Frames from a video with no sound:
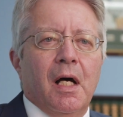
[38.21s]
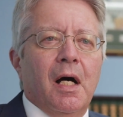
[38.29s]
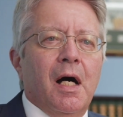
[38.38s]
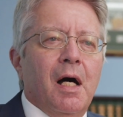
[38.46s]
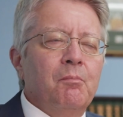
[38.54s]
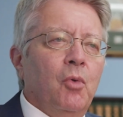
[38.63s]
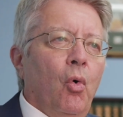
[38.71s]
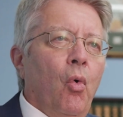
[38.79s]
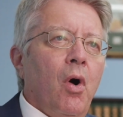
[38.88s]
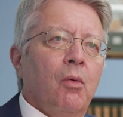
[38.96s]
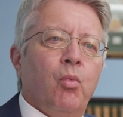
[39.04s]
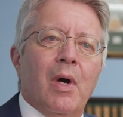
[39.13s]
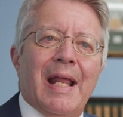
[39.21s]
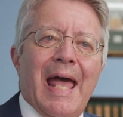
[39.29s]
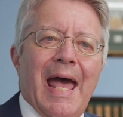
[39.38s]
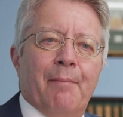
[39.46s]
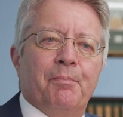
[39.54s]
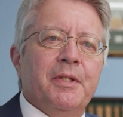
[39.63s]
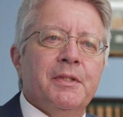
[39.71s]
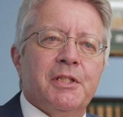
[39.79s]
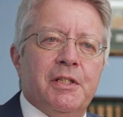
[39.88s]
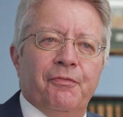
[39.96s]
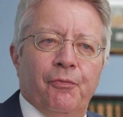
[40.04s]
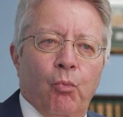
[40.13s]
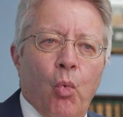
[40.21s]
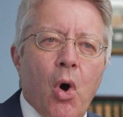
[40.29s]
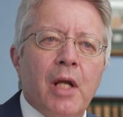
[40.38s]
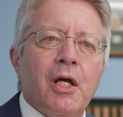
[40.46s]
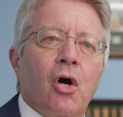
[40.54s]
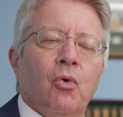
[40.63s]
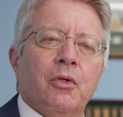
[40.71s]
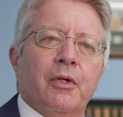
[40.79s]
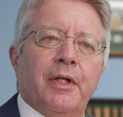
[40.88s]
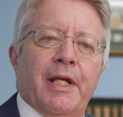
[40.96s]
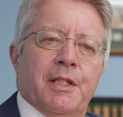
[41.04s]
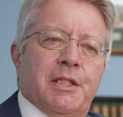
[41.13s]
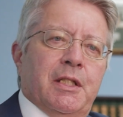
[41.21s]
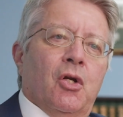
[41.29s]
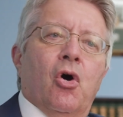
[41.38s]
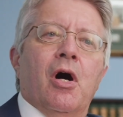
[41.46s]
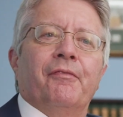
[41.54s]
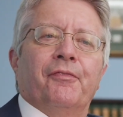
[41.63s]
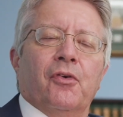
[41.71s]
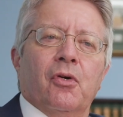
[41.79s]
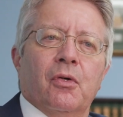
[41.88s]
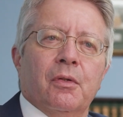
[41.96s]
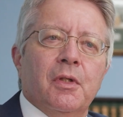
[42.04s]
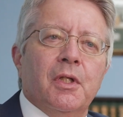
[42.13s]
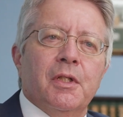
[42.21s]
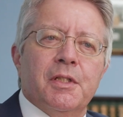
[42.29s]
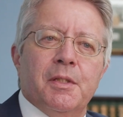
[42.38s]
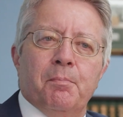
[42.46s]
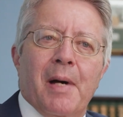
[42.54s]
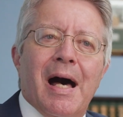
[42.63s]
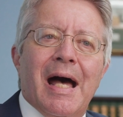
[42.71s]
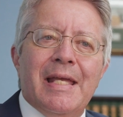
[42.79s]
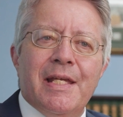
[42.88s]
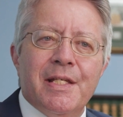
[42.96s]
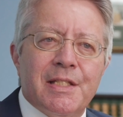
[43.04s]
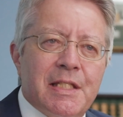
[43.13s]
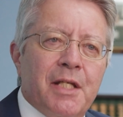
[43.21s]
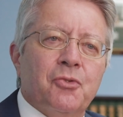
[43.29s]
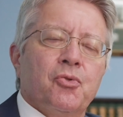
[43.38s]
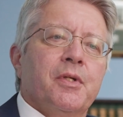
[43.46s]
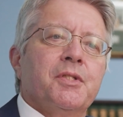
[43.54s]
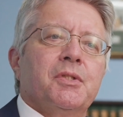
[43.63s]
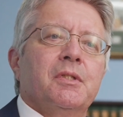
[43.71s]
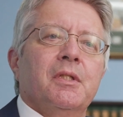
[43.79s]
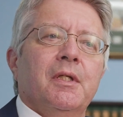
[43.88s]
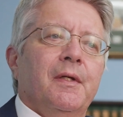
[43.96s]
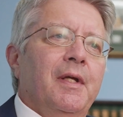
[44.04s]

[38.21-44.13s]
Or what happens if one owner gets an offer to buy his interest